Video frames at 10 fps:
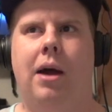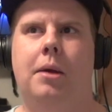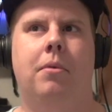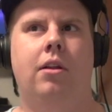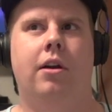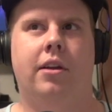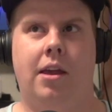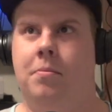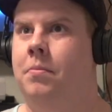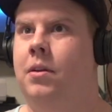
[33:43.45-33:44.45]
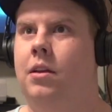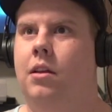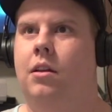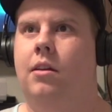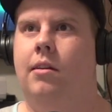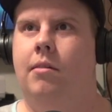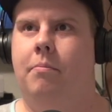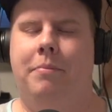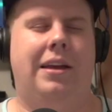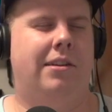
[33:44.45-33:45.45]
Mike Mularkey
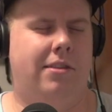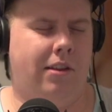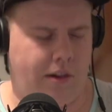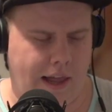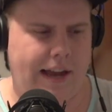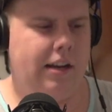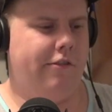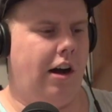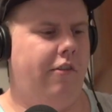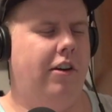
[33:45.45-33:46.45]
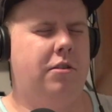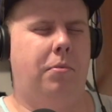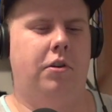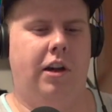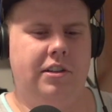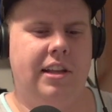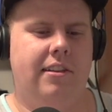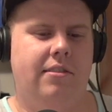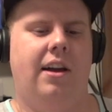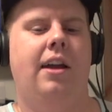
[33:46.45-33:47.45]
because of the lack of offensive production at
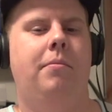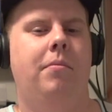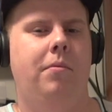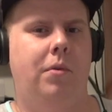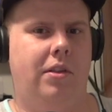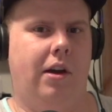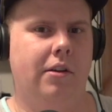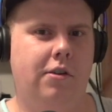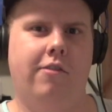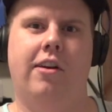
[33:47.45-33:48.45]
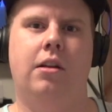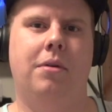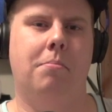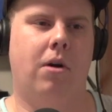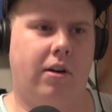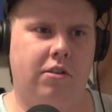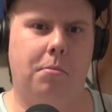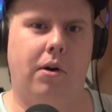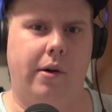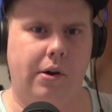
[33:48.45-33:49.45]
the time with the underdeveloping Marcus
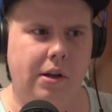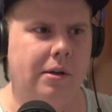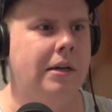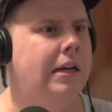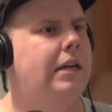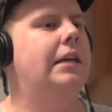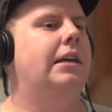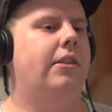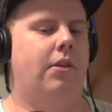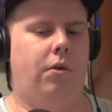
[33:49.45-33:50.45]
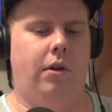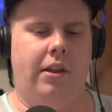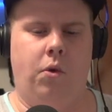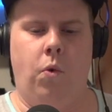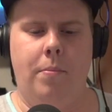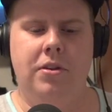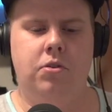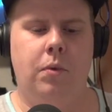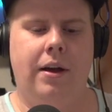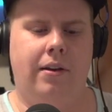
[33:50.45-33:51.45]
Mariota and the
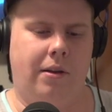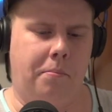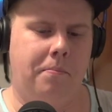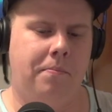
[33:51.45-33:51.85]
weapons around him.